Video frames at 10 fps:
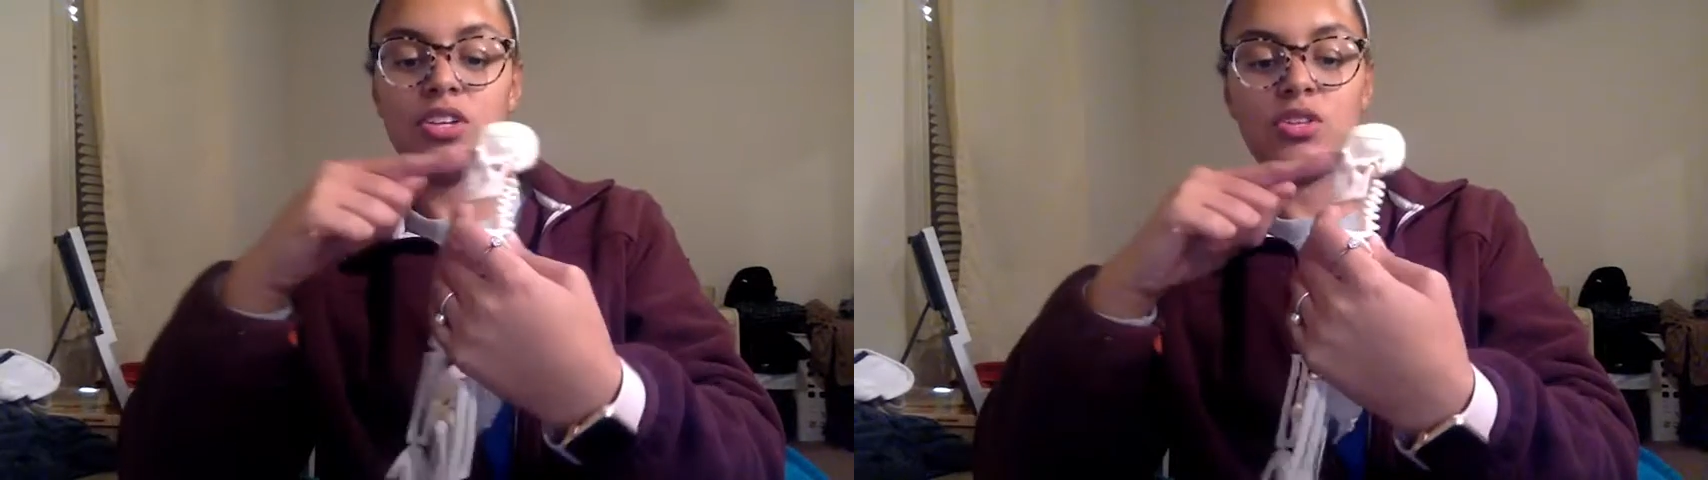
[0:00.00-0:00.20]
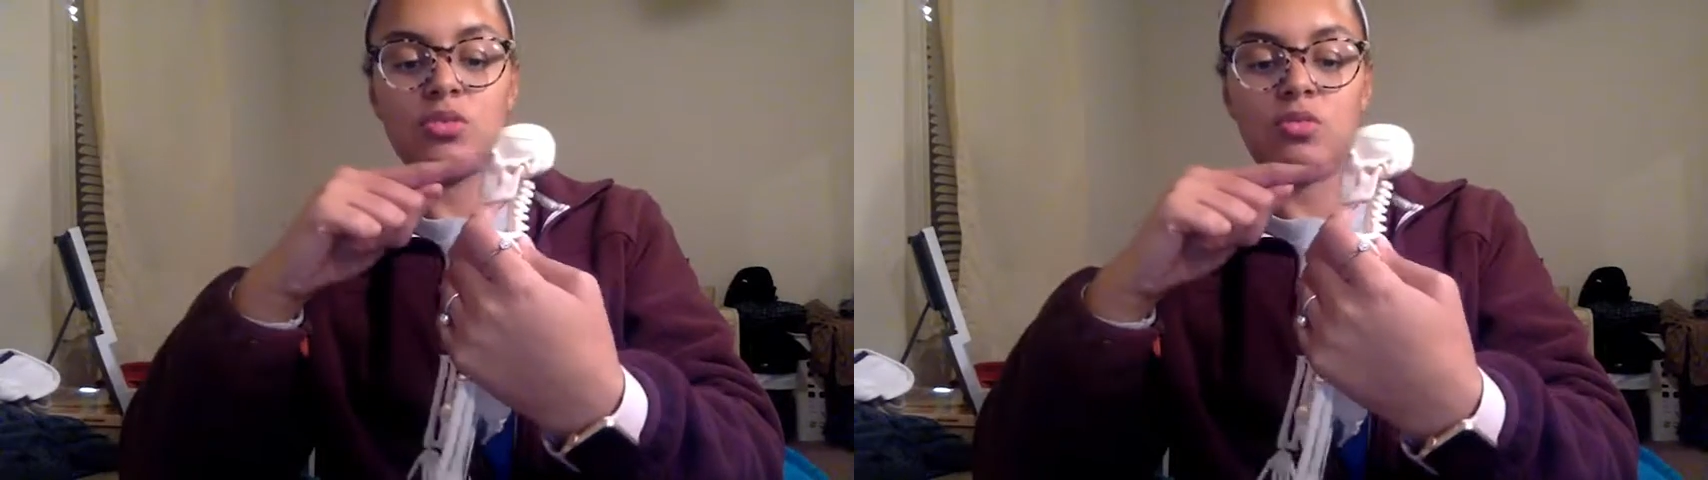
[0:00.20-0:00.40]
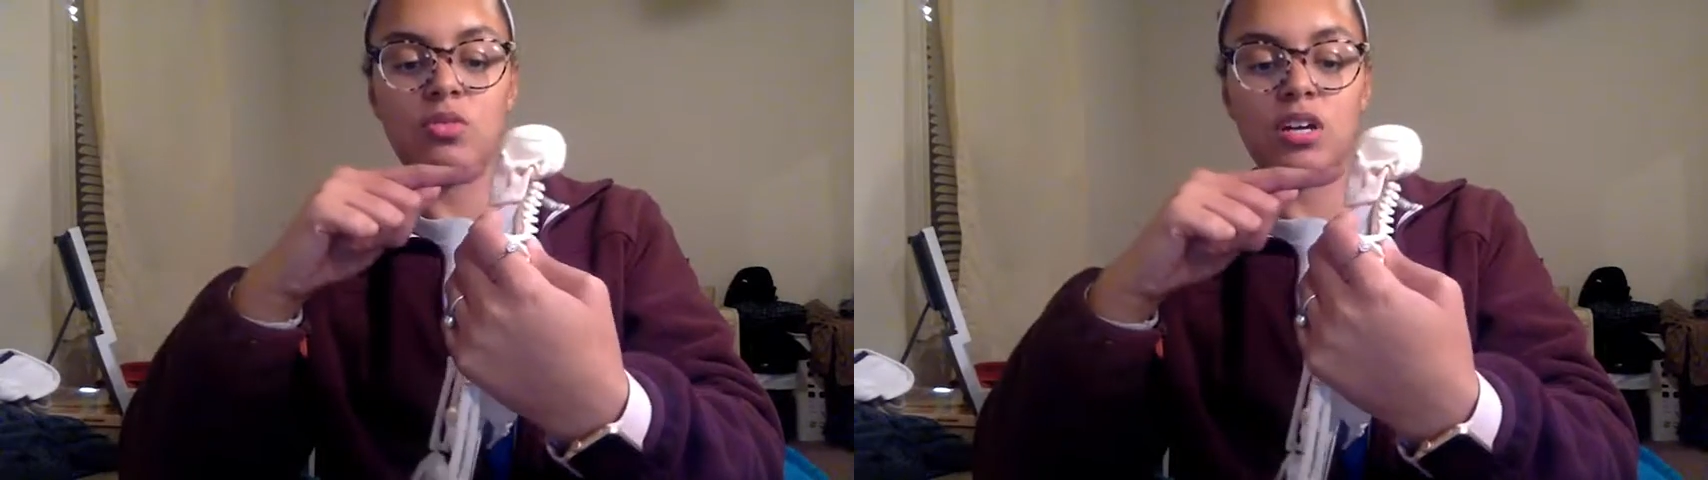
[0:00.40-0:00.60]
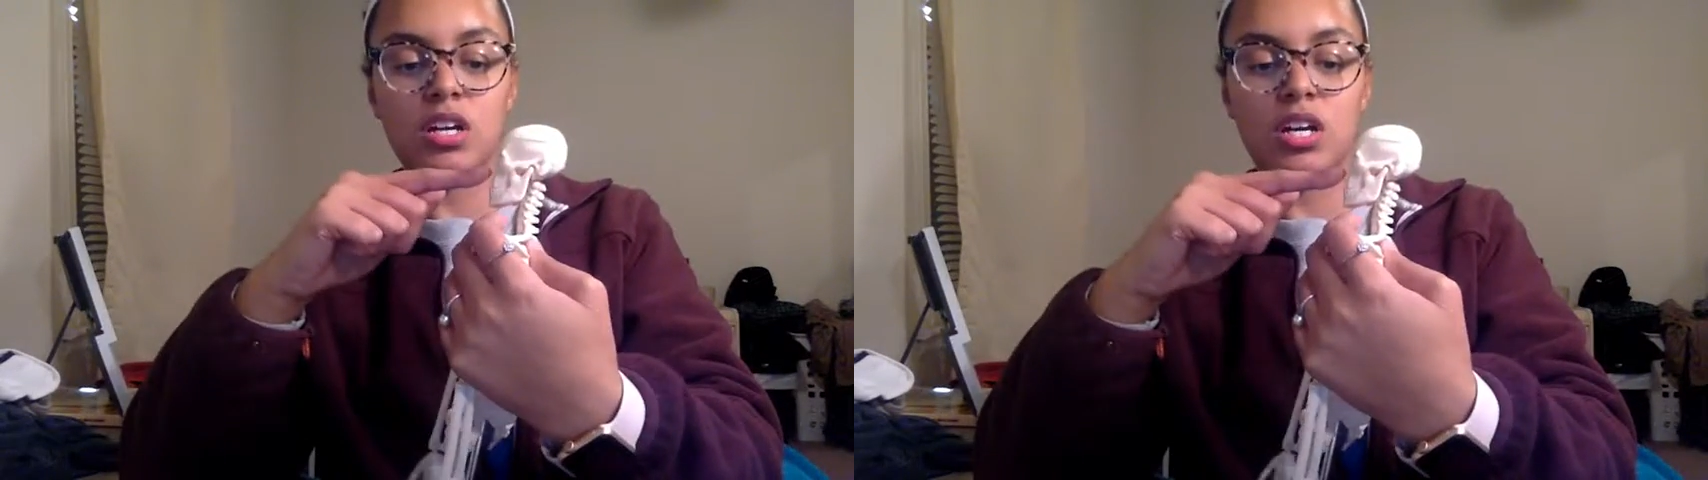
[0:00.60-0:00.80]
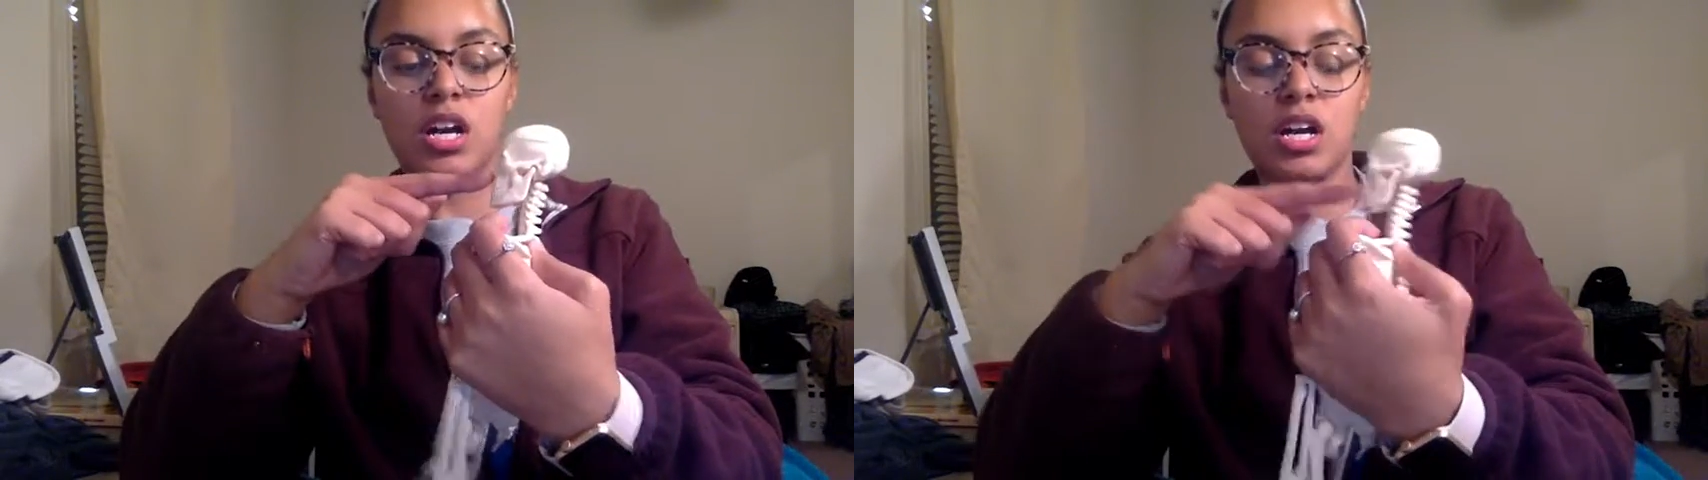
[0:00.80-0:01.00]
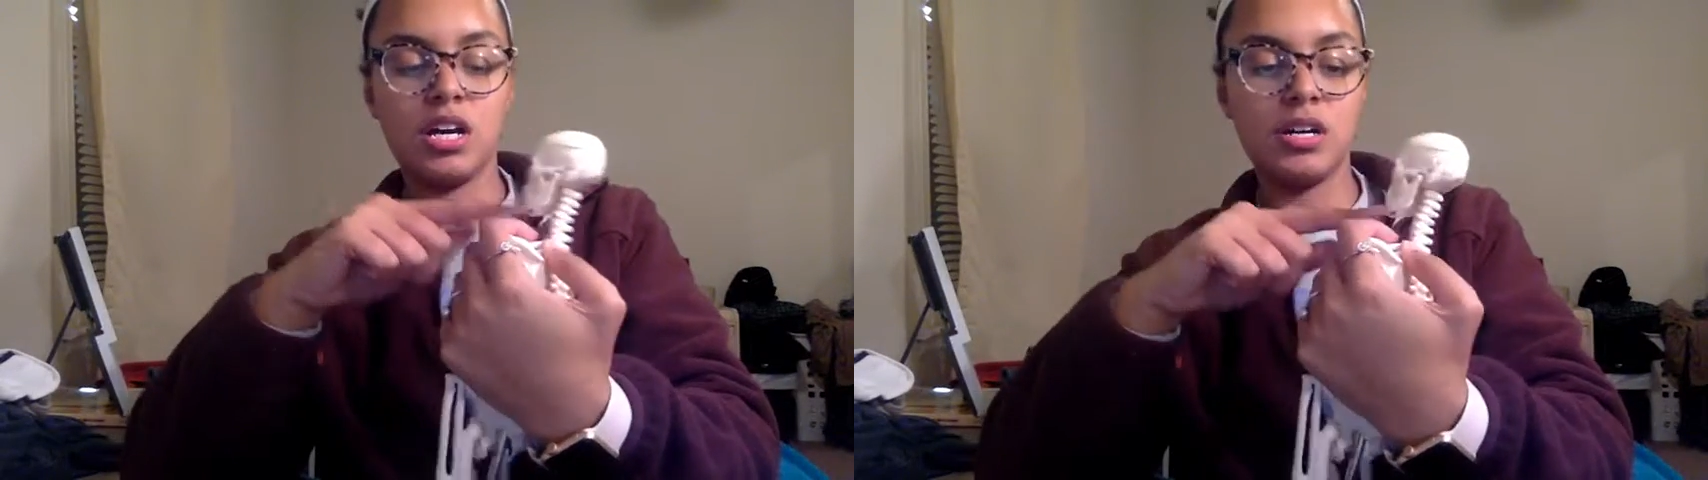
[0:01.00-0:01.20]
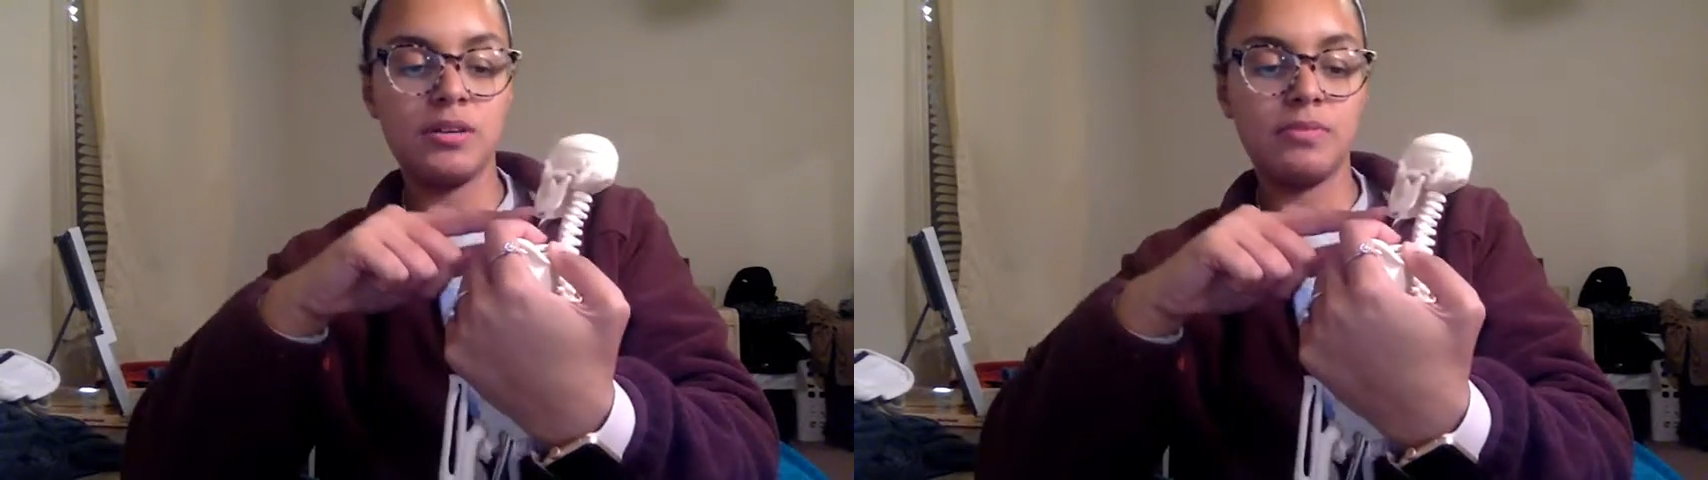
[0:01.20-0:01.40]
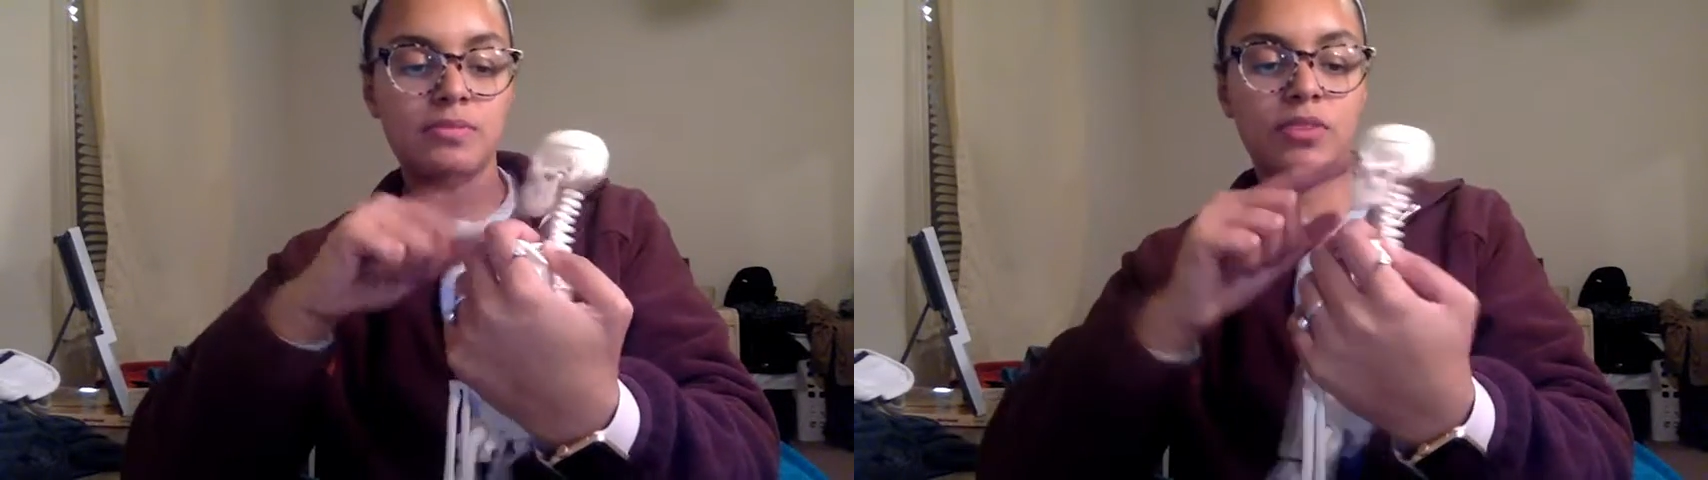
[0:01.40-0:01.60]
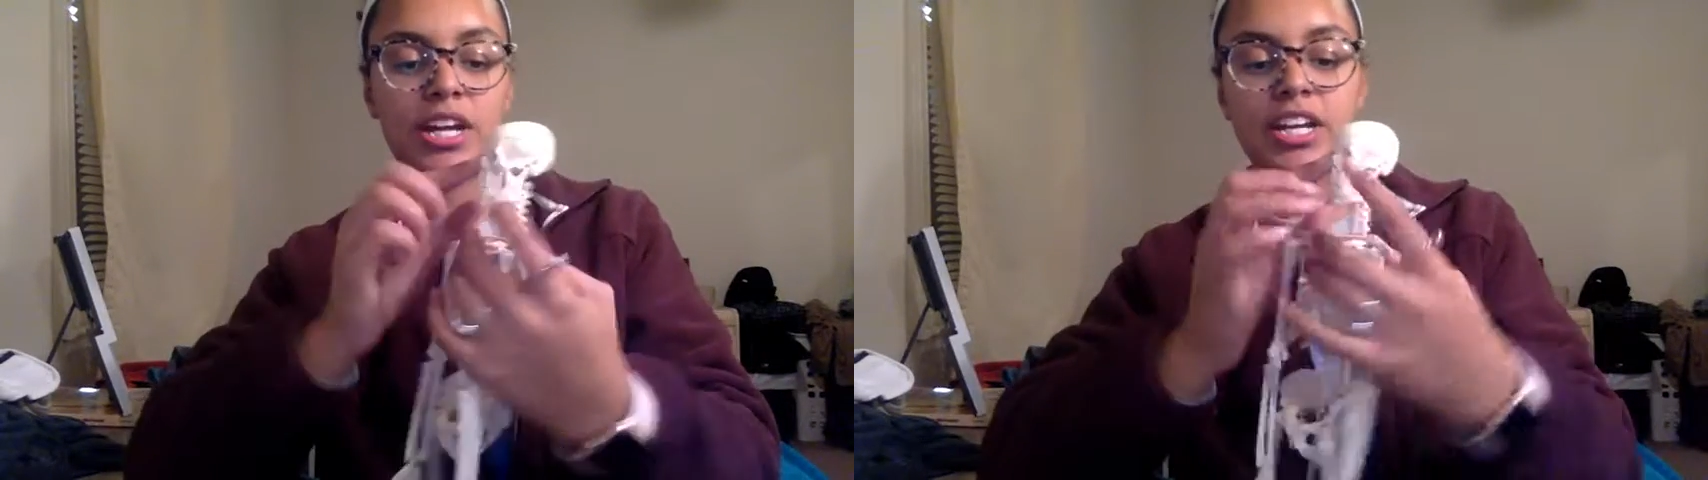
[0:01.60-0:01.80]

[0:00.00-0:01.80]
your right